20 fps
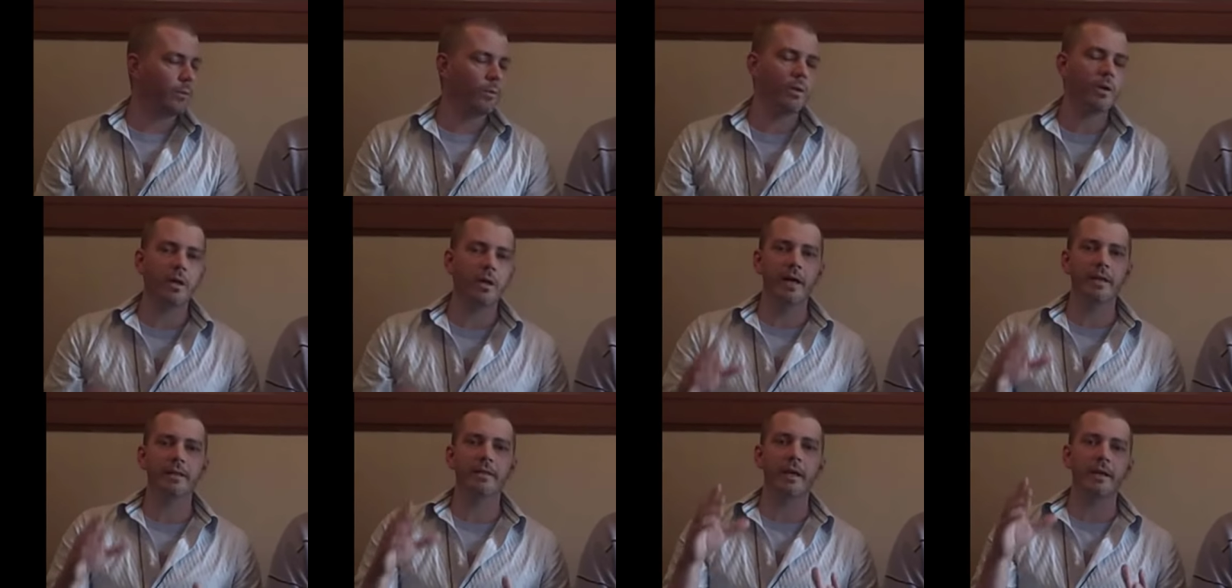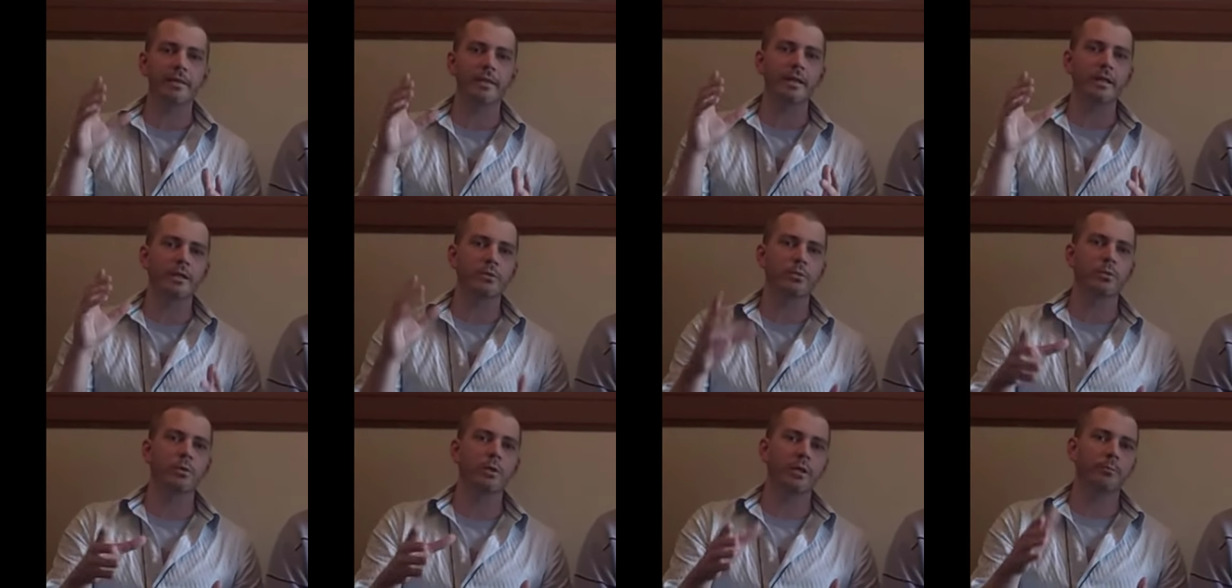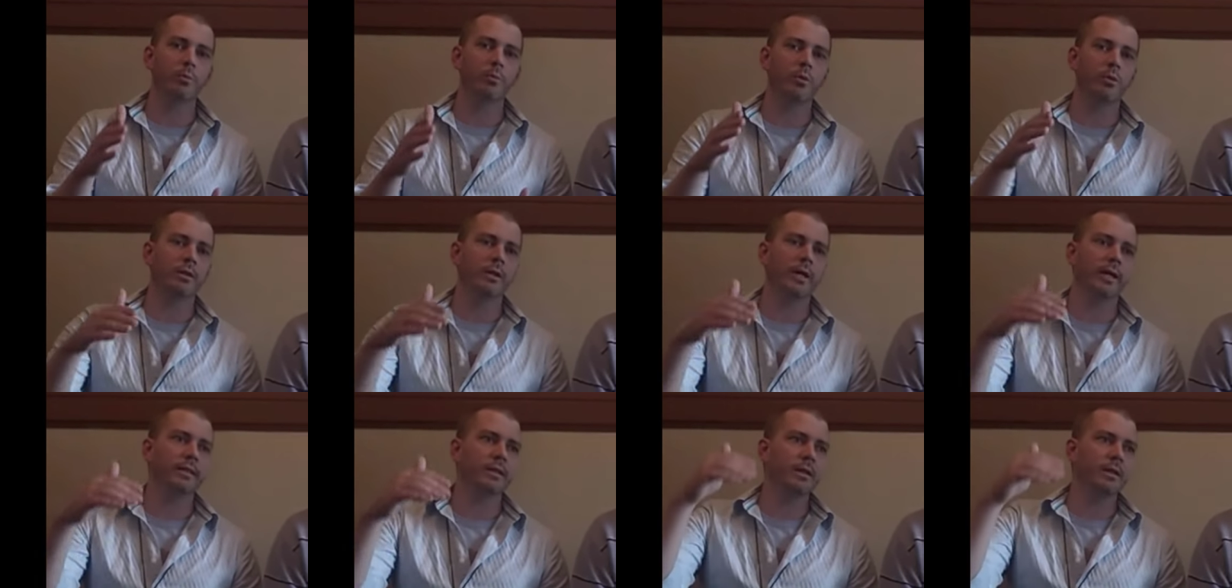Well, I, I, think it's really
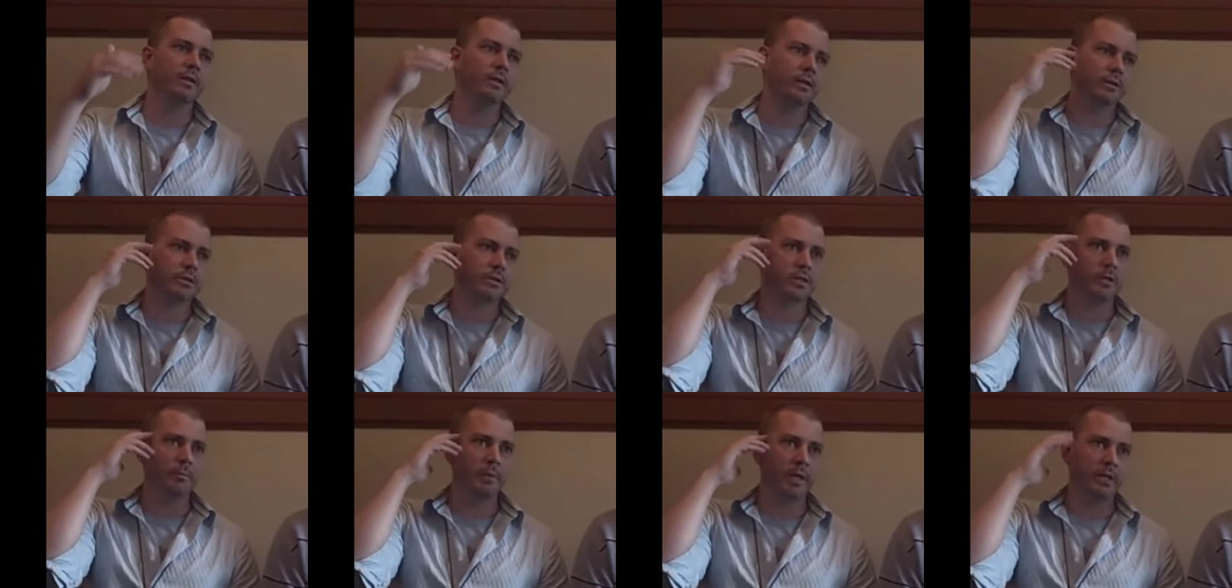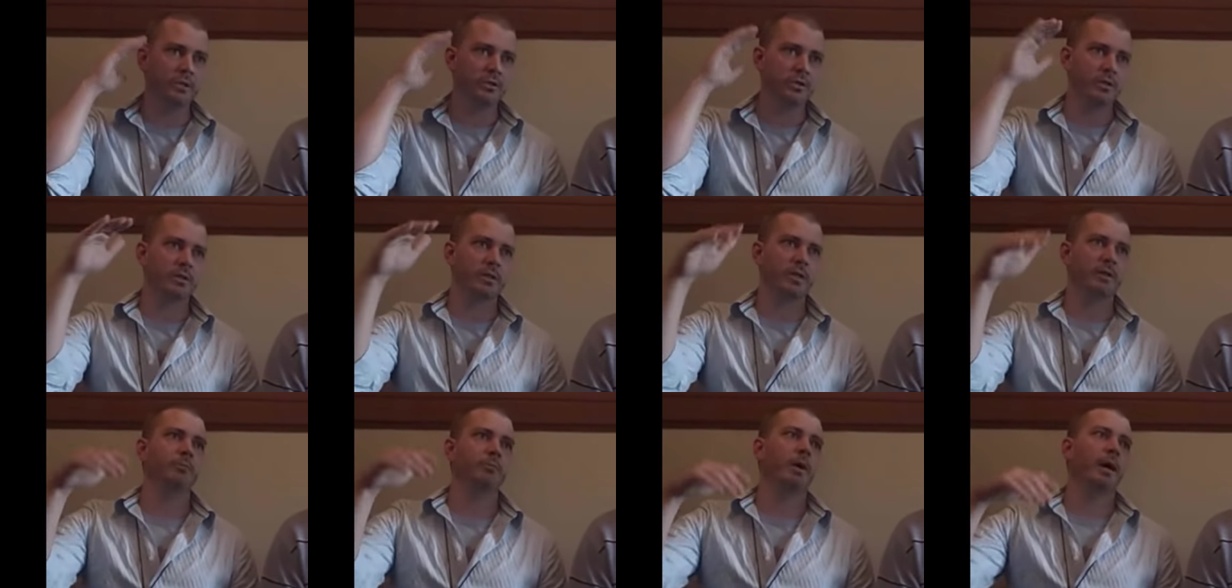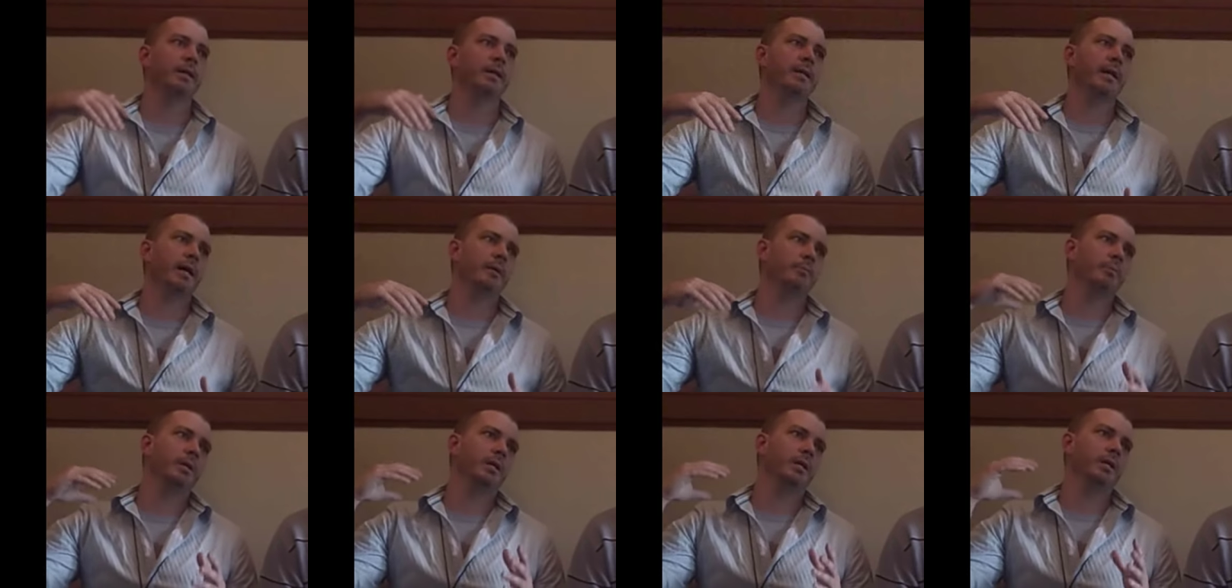important. I think some agents that might
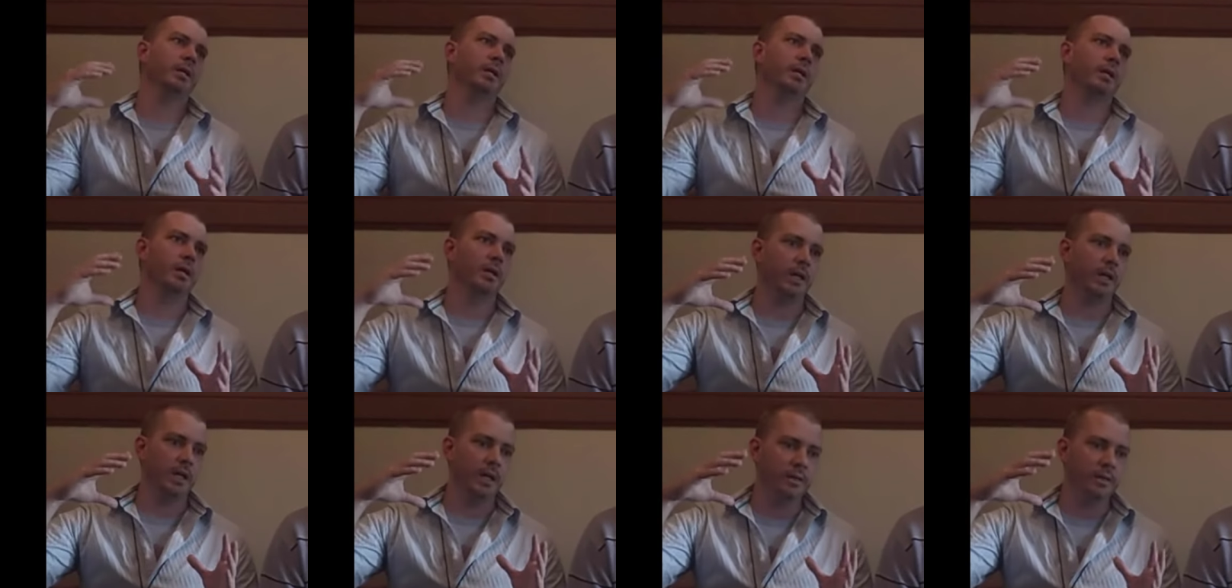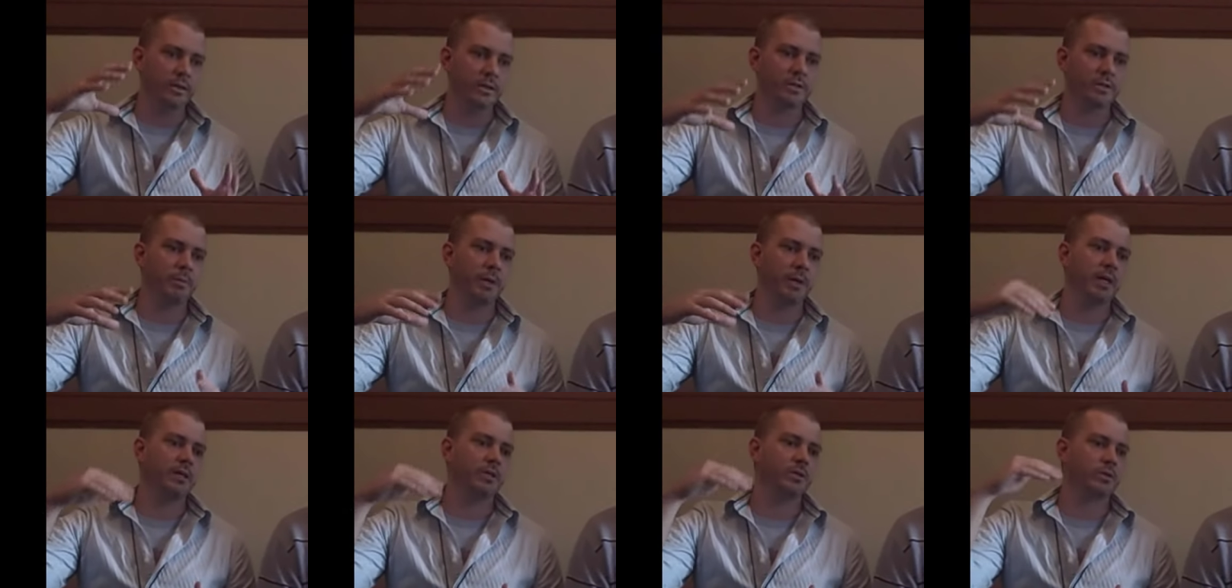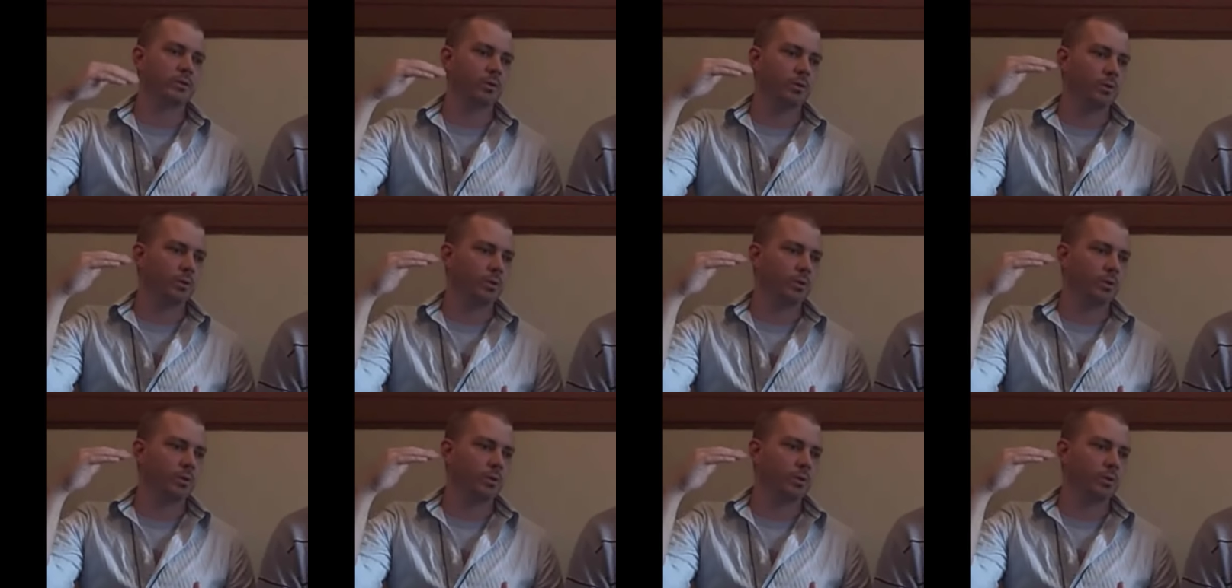not be in the space,